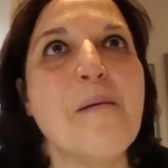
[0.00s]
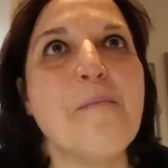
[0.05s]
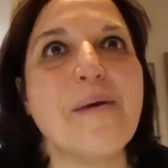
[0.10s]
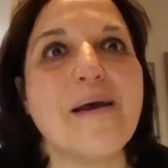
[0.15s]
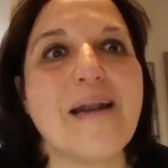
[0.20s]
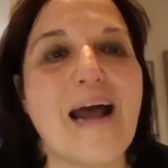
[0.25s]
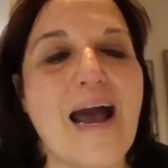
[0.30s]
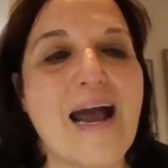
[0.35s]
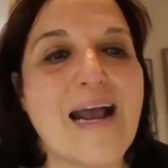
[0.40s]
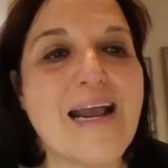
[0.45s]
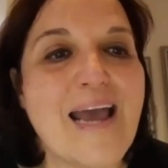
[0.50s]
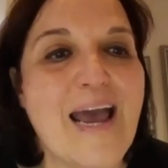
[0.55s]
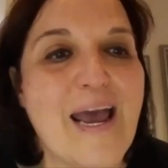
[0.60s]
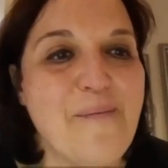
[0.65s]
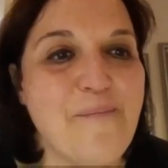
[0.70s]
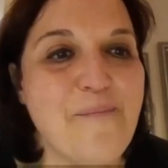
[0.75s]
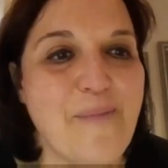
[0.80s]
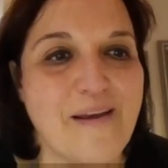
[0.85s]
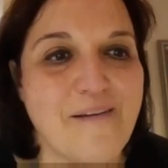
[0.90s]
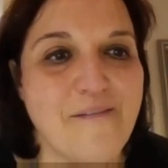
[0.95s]
But I
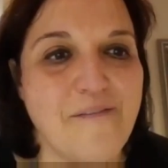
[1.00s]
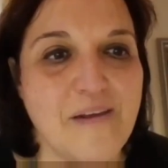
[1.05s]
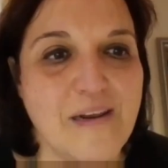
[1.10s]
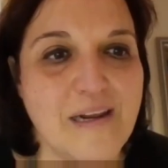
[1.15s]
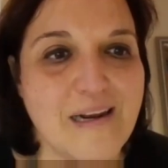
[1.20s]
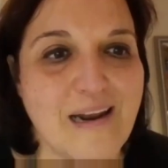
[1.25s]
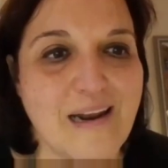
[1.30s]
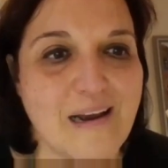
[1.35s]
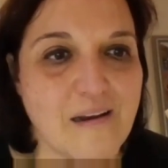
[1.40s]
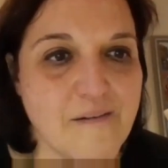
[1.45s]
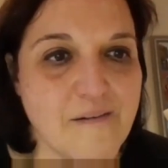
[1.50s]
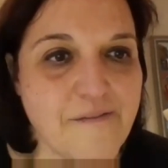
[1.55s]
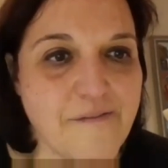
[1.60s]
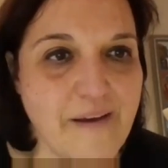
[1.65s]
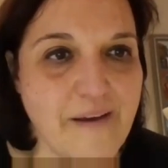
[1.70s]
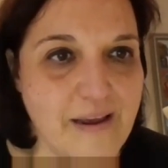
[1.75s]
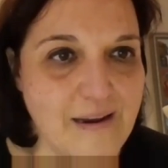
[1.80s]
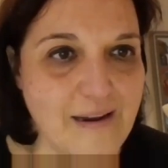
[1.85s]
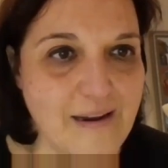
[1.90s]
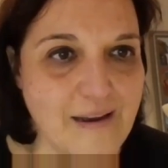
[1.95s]
came back feeling like a
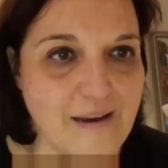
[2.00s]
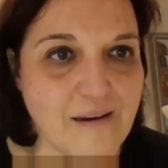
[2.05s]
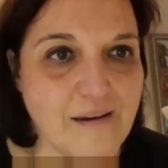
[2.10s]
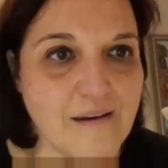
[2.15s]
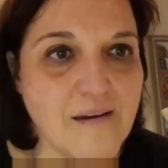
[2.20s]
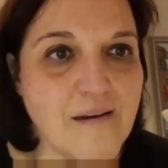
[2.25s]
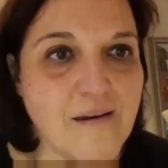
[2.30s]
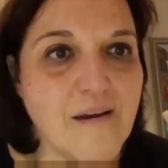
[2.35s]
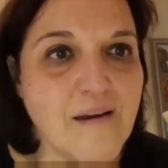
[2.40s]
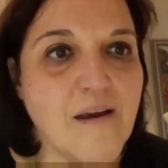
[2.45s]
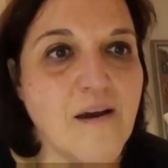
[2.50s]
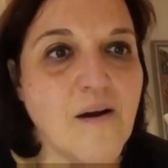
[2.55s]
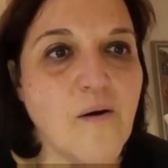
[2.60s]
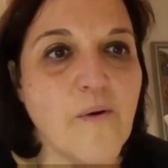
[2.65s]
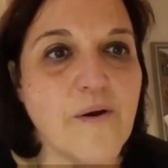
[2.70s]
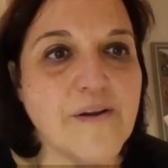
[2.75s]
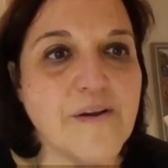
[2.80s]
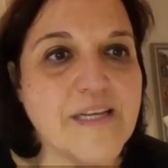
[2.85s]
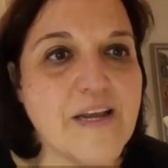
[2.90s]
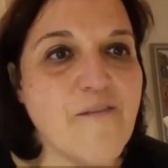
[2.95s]
failure,
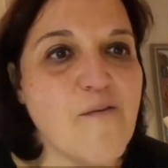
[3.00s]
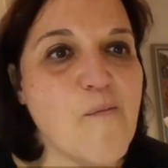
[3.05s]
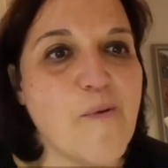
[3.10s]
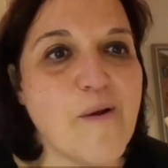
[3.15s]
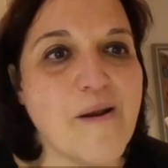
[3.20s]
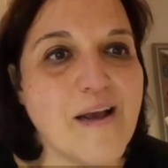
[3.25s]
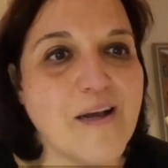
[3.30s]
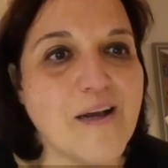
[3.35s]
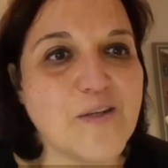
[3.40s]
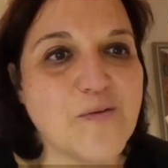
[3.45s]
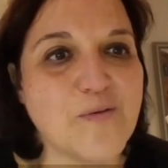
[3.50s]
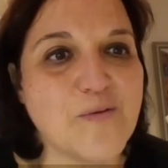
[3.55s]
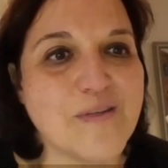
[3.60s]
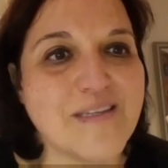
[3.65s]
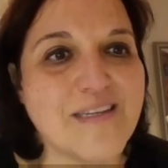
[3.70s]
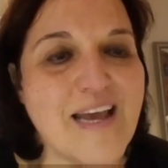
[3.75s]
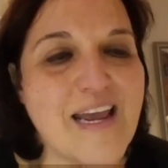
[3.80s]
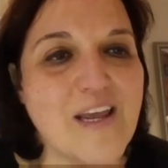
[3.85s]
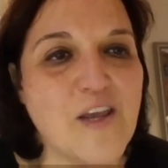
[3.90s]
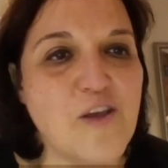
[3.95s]
whereas everybody else was
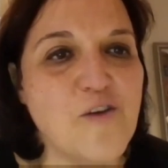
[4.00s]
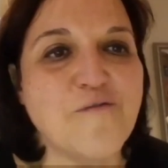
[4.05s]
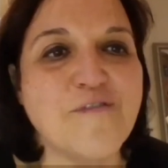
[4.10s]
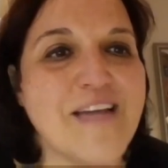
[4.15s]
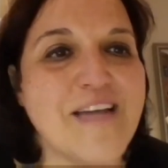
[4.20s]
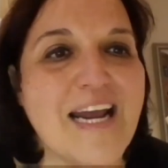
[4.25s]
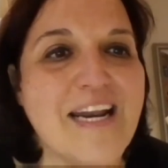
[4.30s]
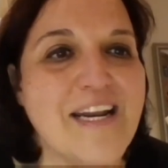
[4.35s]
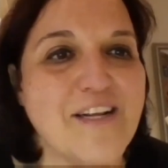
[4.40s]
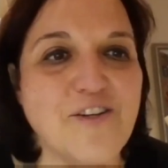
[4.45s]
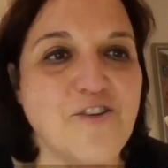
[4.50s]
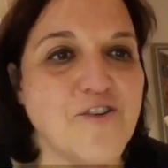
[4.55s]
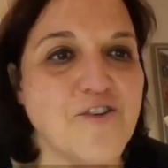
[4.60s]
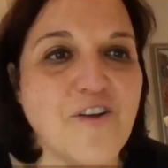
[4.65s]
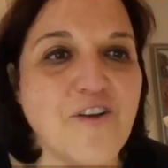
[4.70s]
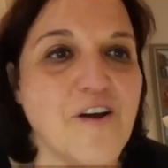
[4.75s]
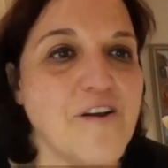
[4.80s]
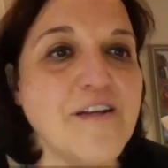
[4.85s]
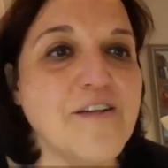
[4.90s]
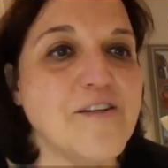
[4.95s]
saying, you've done it. You
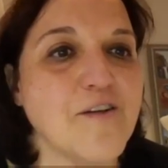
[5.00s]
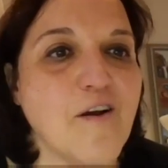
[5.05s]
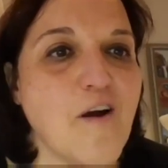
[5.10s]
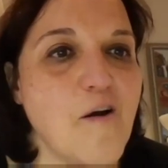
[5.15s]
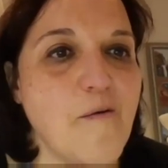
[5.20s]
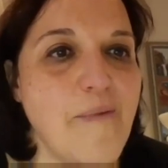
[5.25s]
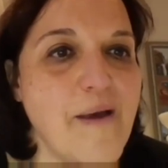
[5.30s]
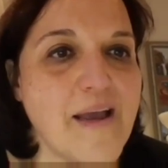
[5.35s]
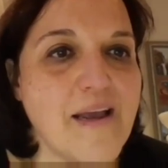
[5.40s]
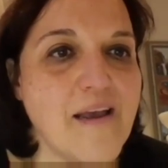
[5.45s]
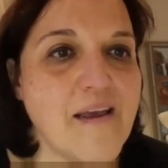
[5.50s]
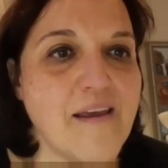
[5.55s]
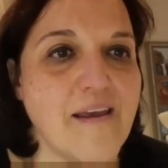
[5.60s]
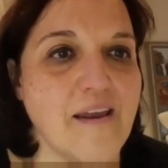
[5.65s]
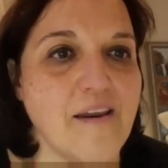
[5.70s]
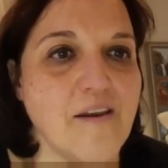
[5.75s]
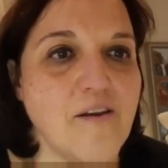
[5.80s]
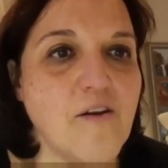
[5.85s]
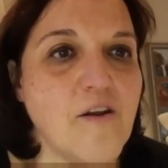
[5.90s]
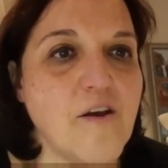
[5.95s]
don't need to go back
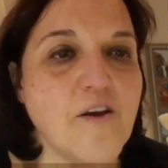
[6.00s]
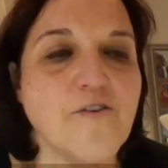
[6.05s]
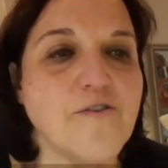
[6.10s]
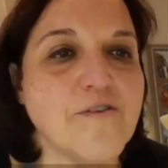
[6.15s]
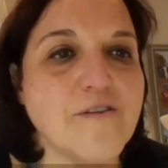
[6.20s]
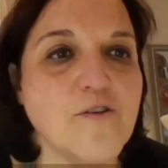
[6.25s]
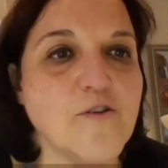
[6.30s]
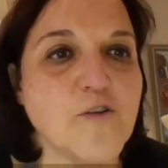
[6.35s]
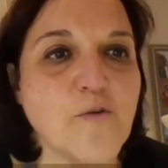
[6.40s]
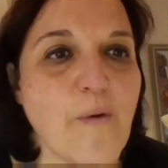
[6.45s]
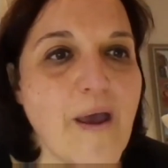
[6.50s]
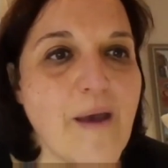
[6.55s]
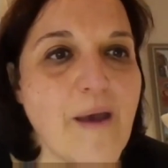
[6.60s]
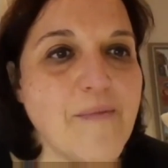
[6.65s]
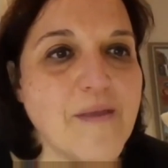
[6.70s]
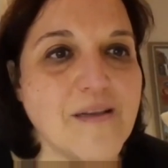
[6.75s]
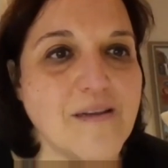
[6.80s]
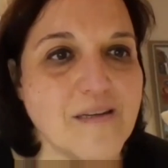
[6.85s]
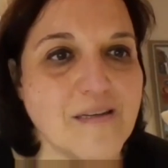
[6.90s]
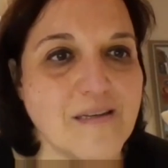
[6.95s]
again. You know, you, you swam
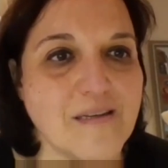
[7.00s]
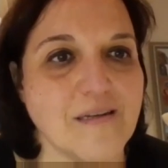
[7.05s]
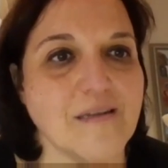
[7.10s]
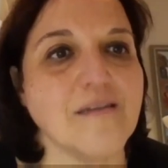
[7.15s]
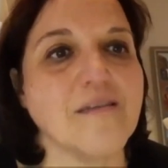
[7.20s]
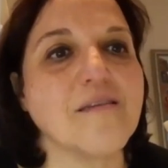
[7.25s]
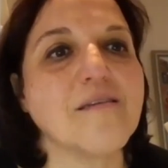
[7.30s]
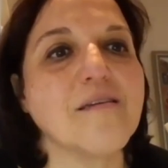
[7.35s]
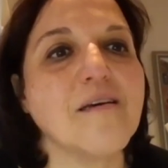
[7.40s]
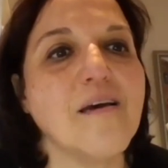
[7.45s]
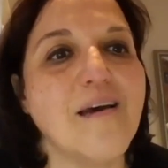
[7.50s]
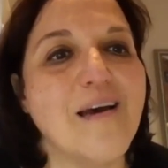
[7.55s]
the distance.